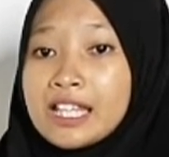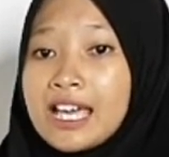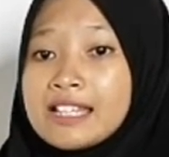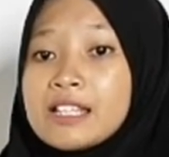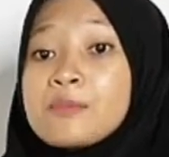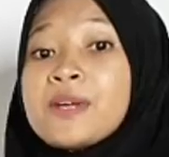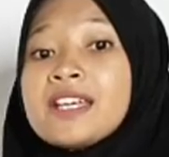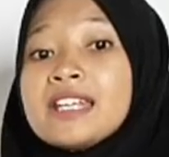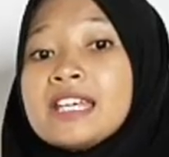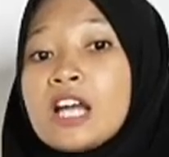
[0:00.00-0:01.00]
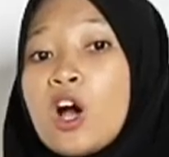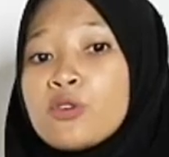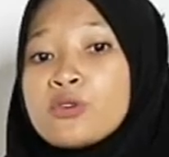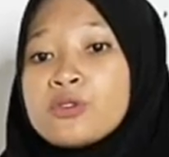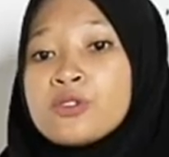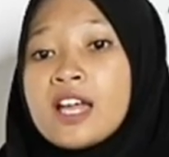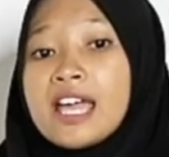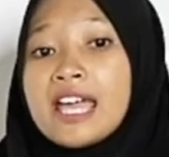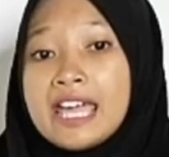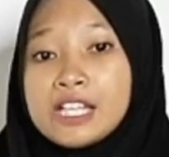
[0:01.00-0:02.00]
at the beginning of
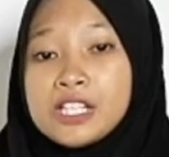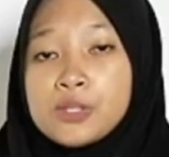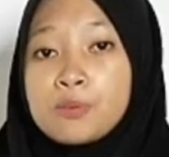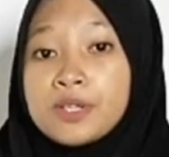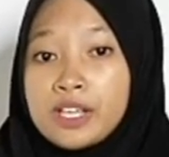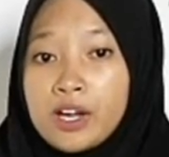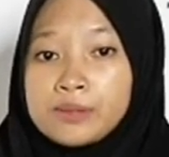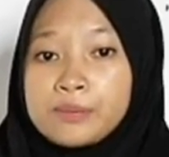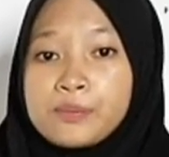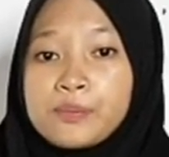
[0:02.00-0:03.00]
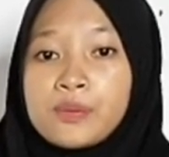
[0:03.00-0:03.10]
each period.